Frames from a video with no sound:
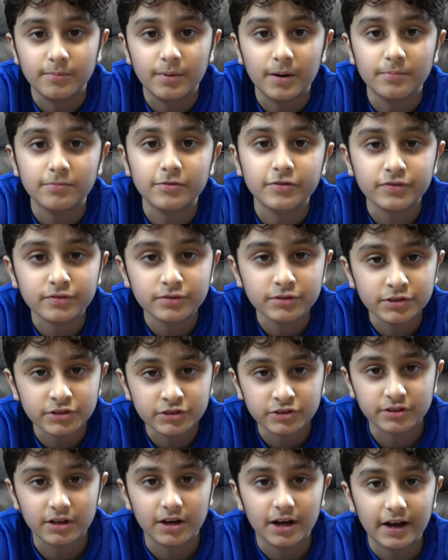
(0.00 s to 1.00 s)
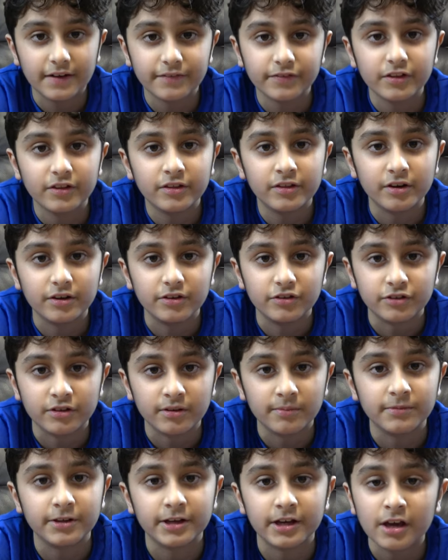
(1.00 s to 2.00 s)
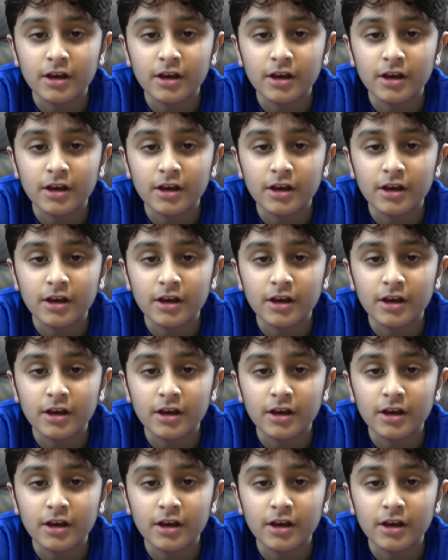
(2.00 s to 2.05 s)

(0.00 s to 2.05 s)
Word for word: but before we start I have to tell you something.